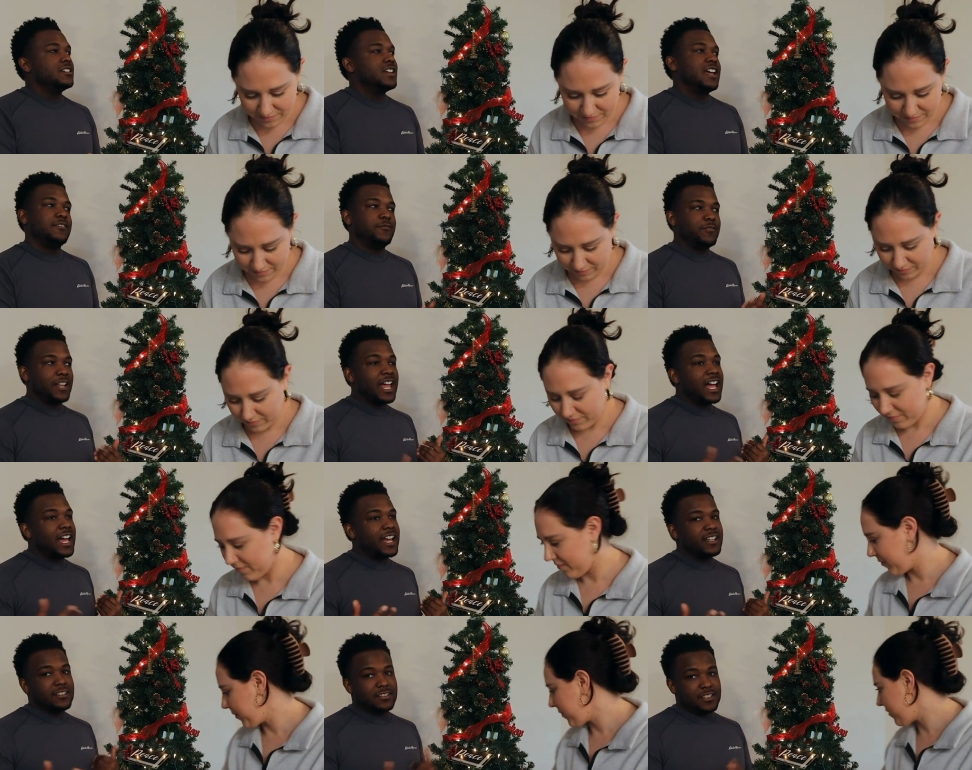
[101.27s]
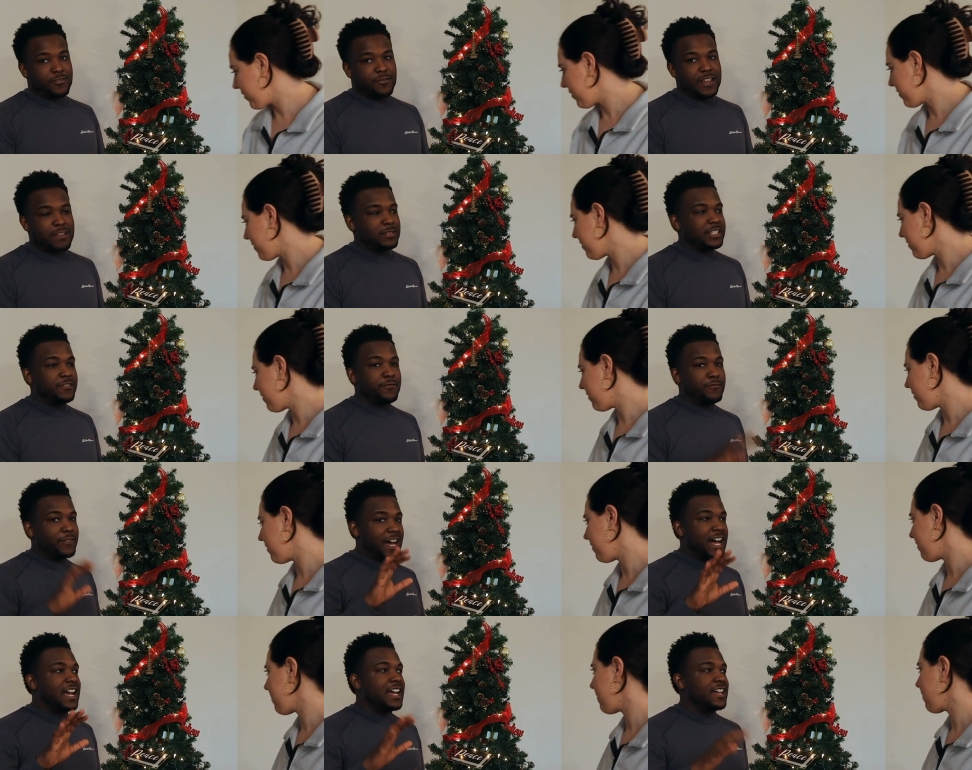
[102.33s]
Speaker 1: Had to fly a family of
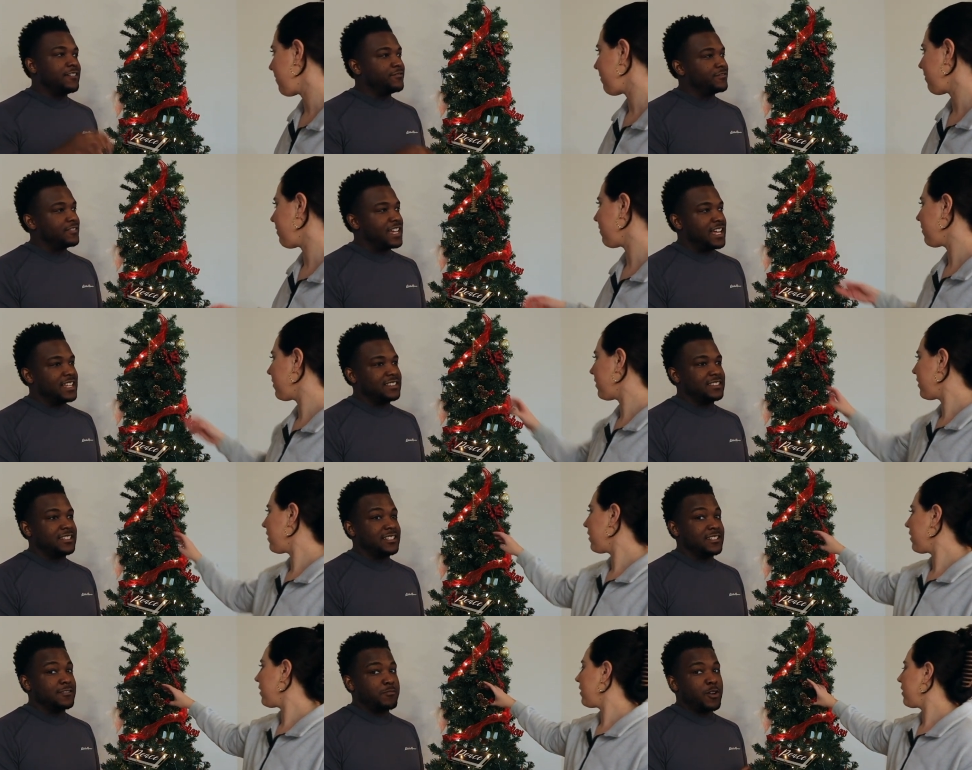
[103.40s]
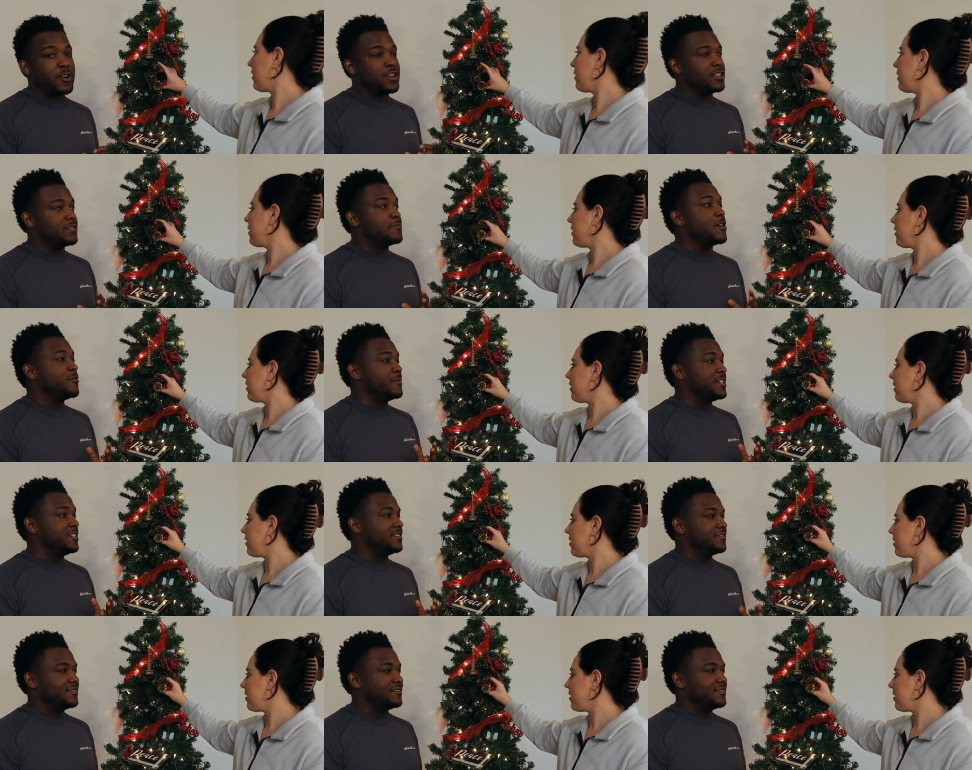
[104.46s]
five at the spur of the moment.